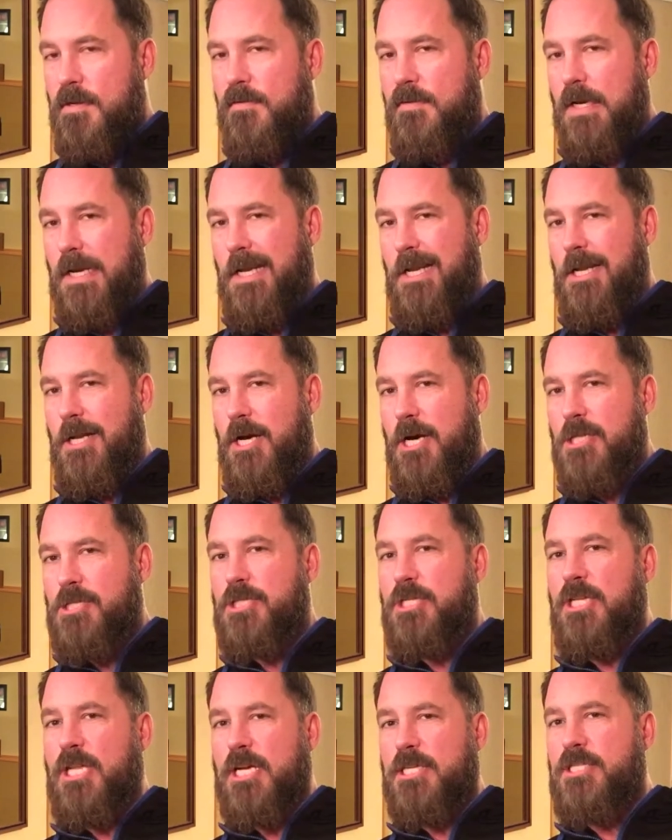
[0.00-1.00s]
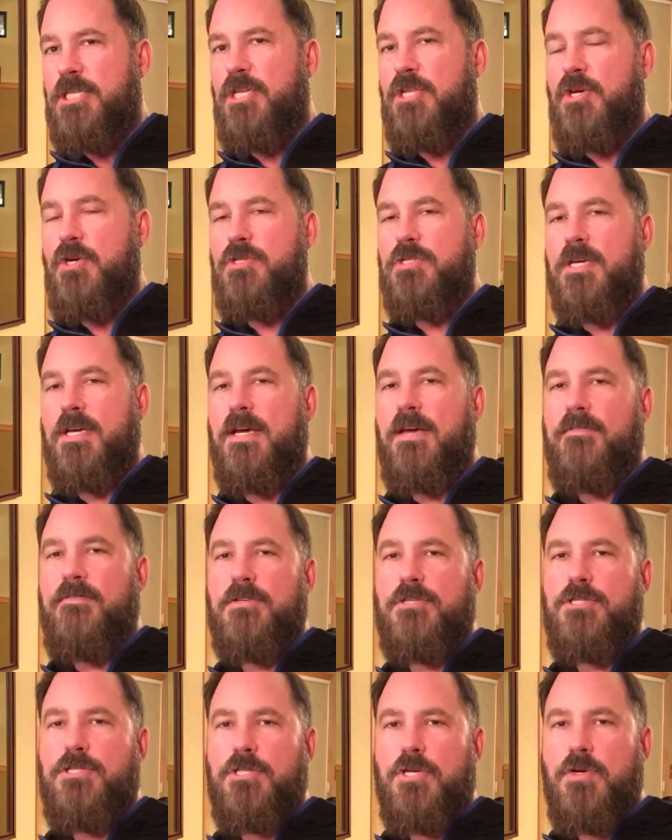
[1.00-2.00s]
I've got a large collection of those I
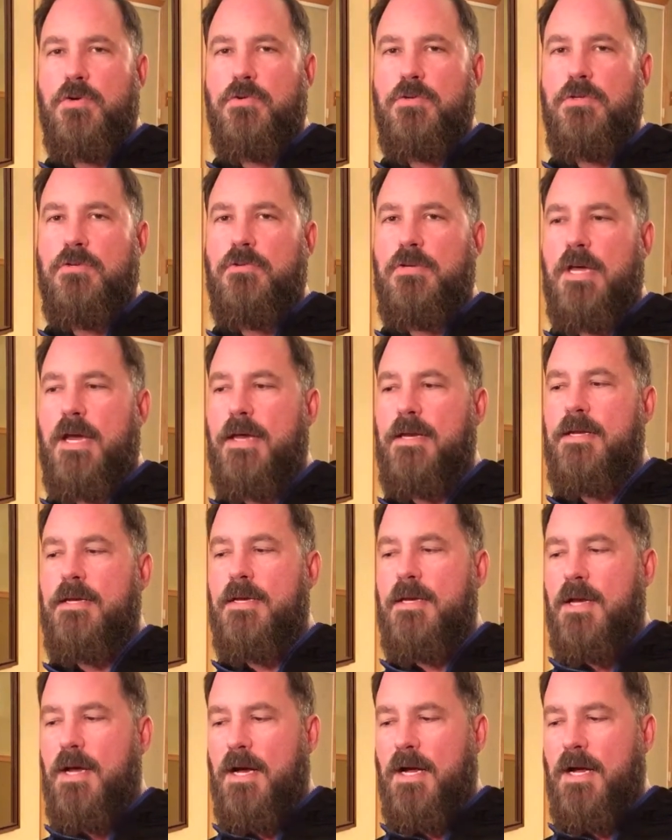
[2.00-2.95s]
haven't shown you yet.